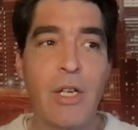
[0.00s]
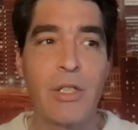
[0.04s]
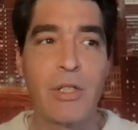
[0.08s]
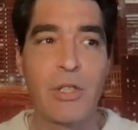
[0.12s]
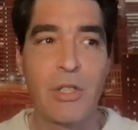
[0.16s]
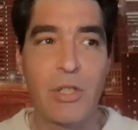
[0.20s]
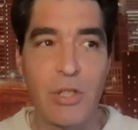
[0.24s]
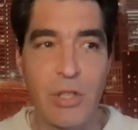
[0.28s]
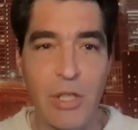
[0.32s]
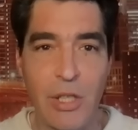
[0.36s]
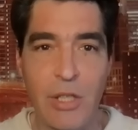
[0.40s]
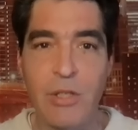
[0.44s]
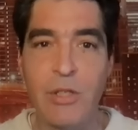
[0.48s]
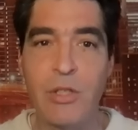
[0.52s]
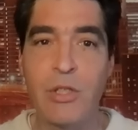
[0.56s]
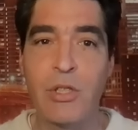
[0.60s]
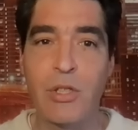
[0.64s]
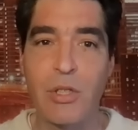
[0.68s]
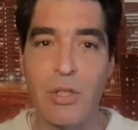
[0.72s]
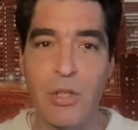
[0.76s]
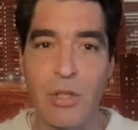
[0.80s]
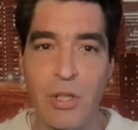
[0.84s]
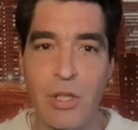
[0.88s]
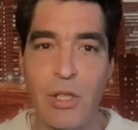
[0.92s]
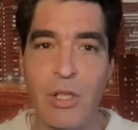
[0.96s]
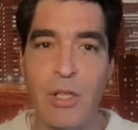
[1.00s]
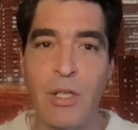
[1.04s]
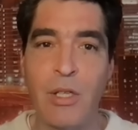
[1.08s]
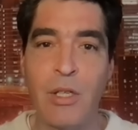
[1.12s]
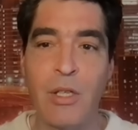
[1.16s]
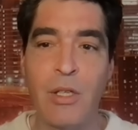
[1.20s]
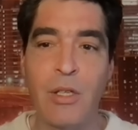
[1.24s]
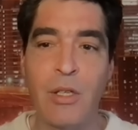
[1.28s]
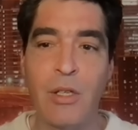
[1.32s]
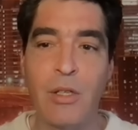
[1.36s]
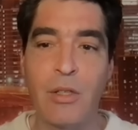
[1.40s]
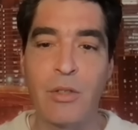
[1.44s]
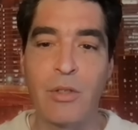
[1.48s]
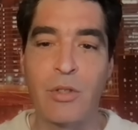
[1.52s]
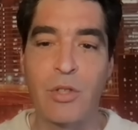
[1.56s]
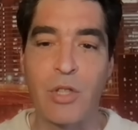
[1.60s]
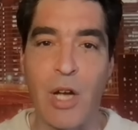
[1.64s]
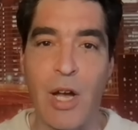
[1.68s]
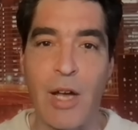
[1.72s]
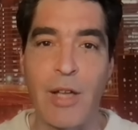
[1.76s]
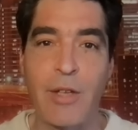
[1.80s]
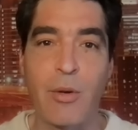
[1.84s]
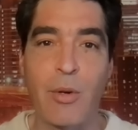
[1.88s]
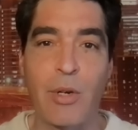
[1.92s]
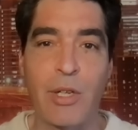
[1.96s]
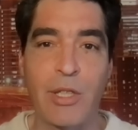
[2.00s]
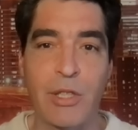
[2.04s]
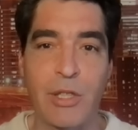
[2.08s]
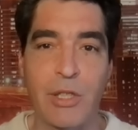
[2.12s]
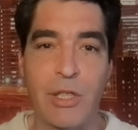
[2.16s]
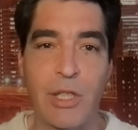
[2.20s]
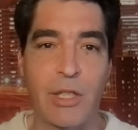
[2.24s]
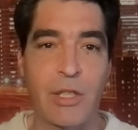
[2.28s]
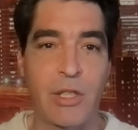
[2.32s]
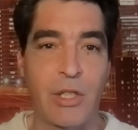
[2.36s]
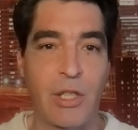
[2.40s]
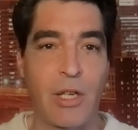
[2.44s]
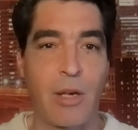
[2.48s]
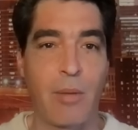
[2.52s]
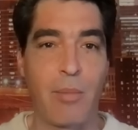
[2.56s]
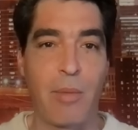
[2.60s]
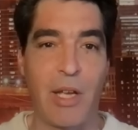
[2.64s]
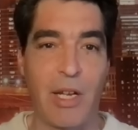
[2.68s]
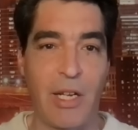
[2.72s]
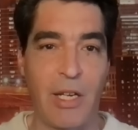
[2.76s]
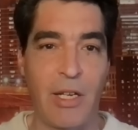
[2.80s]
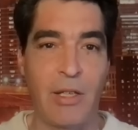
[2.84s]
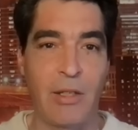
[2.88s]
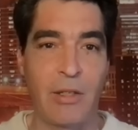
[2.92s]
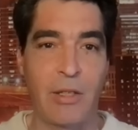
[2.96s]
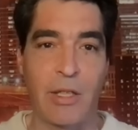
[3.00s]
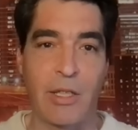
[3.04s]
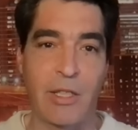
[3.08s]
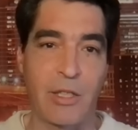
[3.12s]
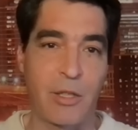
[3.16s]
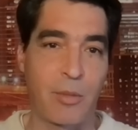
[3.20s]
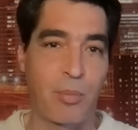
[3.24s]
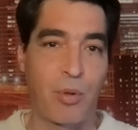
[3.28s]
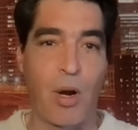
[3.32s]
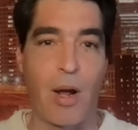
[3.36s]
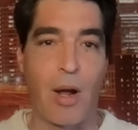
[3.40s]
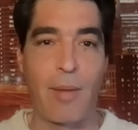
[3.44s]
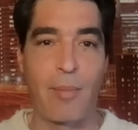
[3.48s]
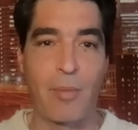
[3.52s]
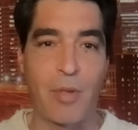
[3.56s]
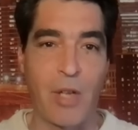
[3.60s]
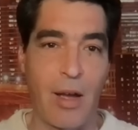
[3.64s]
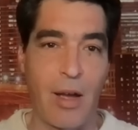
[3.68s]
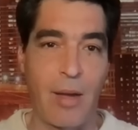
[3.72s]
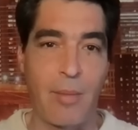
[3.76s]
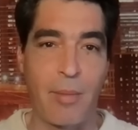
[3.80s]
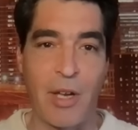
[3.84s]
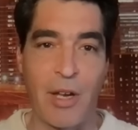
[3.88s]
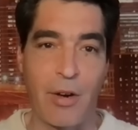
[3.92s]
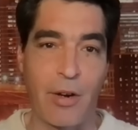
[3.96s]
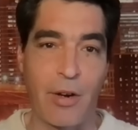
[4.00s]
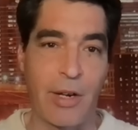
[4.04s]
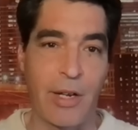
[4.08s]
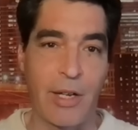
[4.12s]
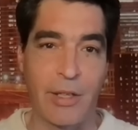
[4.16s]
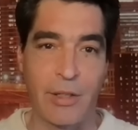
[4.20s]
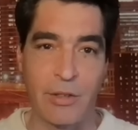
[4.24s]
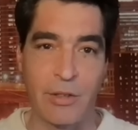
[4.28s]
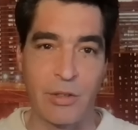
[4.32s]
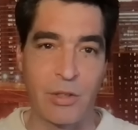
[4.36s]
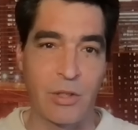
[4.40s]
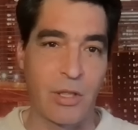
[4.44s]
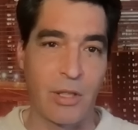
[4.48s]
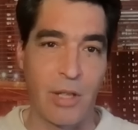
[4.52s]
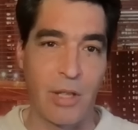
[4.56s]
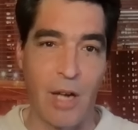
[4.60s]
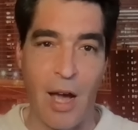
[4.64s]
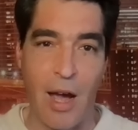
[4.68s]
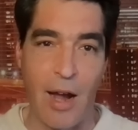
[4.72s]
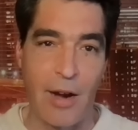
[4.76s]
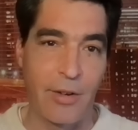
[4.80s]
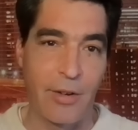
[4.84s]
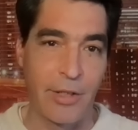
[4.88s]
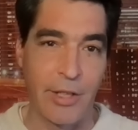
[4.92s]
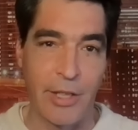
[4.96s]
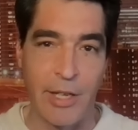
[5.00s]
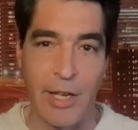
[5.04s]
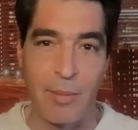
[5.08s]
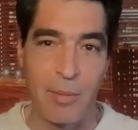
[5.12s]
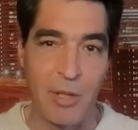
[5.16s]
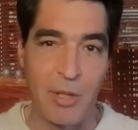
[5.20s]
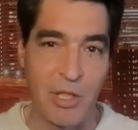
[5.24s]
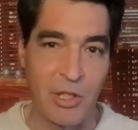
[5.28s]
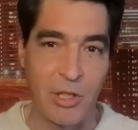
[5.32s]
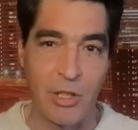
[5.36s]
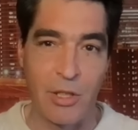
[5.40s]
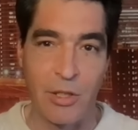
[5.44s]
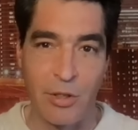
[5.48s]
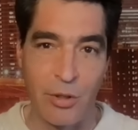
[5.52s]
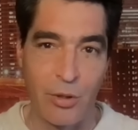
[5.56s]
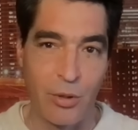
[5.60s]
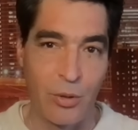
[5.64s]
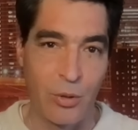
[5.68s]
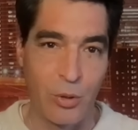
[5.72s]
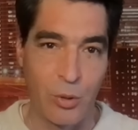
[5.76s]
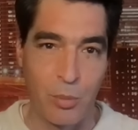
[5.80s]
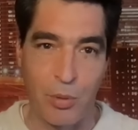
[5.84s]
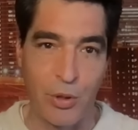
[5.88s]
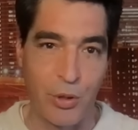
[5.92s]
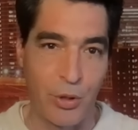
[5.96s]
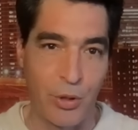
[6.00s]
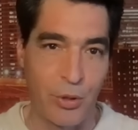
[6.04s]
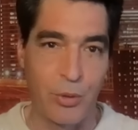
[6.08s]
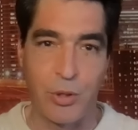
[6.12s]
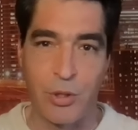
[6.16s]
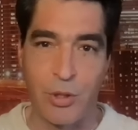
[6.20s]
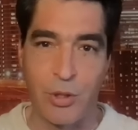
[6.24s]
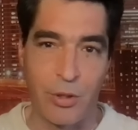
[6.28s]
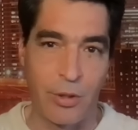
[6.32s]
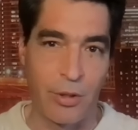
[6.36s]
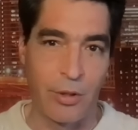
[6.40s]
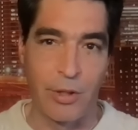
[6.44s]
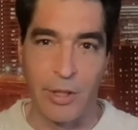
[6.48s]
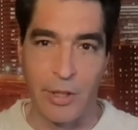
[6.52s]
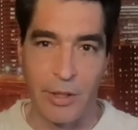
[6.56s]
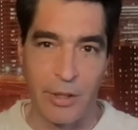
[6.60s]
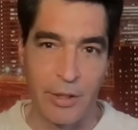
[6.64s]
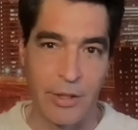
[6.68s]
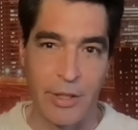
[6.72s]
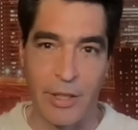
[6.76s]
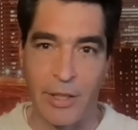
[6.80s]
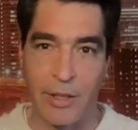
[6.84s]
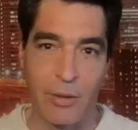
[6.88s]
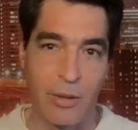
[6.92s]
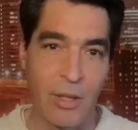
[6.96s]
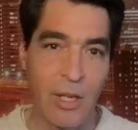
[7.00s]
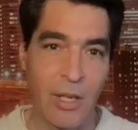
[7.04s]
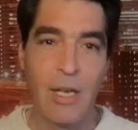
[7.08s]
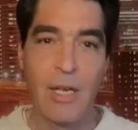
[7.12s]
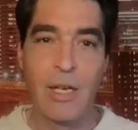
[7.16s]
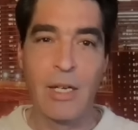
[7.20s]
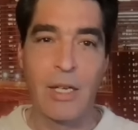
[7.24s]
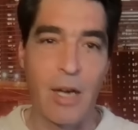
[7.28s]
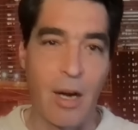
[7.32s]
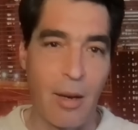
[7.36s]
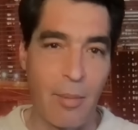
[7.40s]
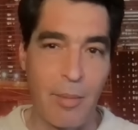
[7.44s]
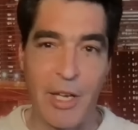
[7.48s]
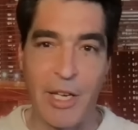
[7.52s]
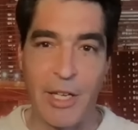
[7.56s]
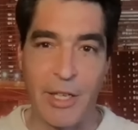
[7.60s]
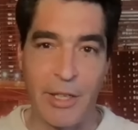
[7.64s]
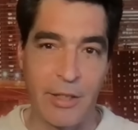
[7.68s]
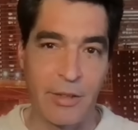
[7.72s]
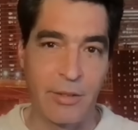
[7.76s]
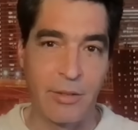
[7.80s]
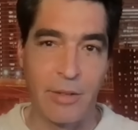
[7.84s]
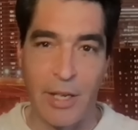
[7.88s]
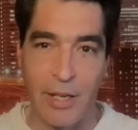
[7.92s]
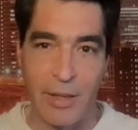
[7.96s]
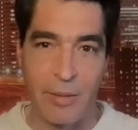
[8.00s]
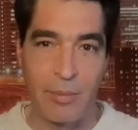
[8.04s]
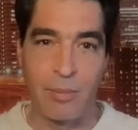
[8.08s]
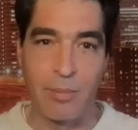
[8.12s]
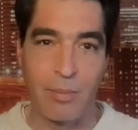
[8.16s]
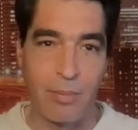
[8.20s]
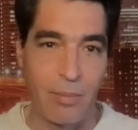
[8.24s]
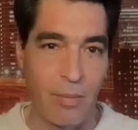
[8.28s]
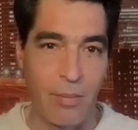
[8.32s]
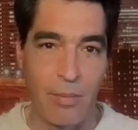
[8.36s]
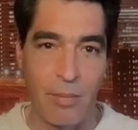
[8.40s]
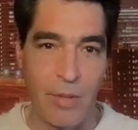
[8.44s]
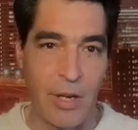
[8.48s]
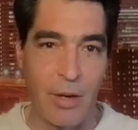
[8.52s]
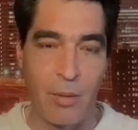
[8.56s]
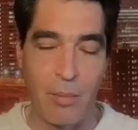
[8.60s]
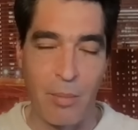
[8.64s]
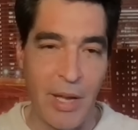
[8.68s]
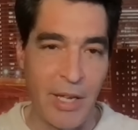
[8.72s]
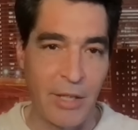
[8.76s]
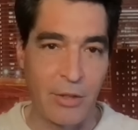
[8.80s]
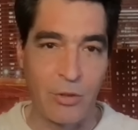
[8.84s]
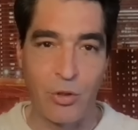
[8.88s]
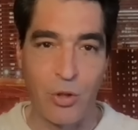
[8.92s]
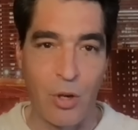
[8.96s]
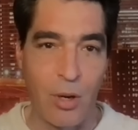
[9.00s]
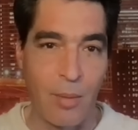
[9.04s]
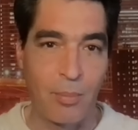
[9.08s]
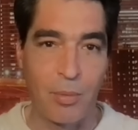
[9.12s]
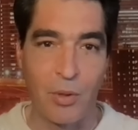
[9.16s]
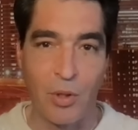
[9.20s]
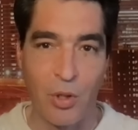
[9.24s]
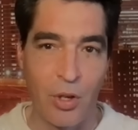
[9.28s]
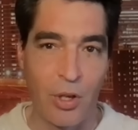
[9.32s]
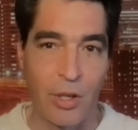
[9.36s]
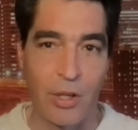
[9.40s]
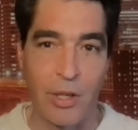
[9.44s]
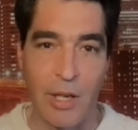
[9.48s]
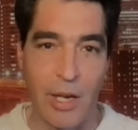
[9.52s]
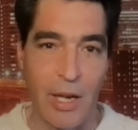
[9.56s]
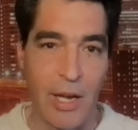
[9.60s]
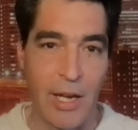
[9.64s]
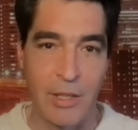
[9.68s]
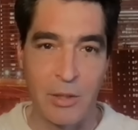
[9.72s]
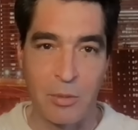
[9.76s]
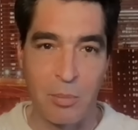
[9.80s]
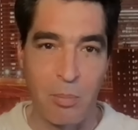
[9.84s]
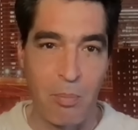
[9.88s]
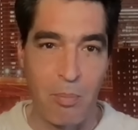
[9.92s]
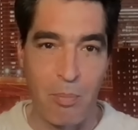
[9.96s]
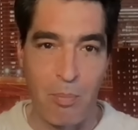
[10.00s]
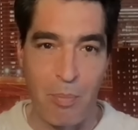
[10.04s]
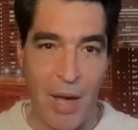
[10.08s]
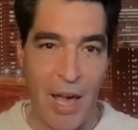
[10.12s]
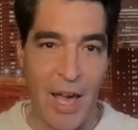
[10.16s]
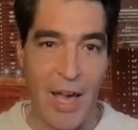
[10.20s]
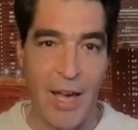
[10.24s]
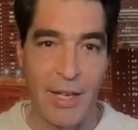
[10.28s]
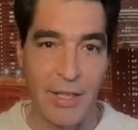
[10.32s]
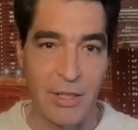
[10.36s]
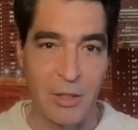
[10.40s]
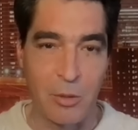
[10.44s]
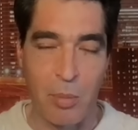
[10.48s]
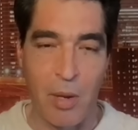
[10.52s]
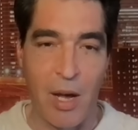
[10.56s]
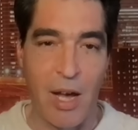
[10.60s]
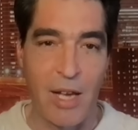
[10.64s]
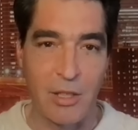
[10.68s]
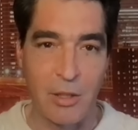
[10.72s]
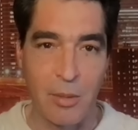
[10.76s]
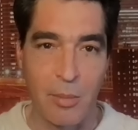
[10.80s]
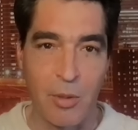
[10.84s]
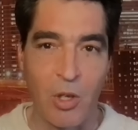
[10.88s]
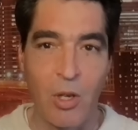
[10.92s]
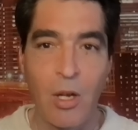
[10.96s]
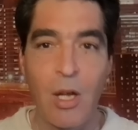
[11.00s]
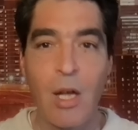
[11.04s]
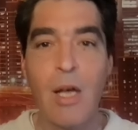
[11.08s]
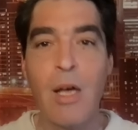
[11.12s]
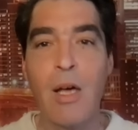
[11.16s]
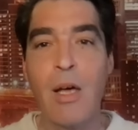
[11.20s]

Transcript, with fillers: Since the January 6th committee did its primetime hearings and hired an ABC News producer to, come in and make Trump look as bad as possible,